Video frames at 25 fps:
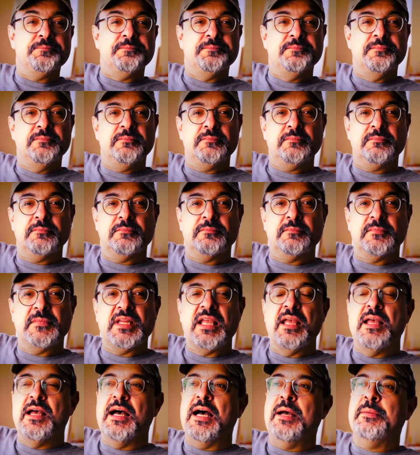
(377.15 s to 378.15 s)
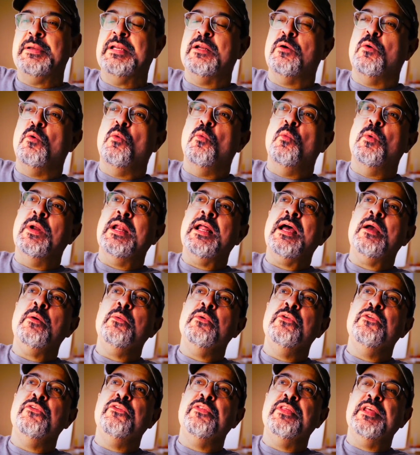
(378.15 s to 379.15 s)
Hmm? I mean, when I
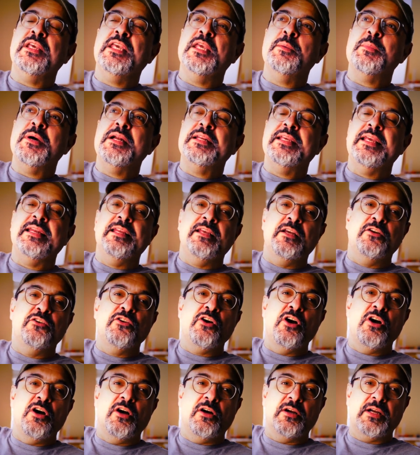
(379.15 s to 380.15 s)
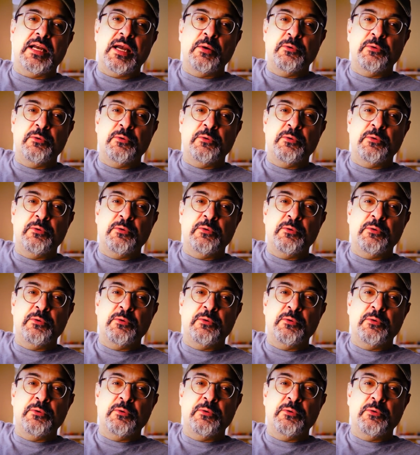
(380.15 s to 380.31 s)
was thinking about getting a dog,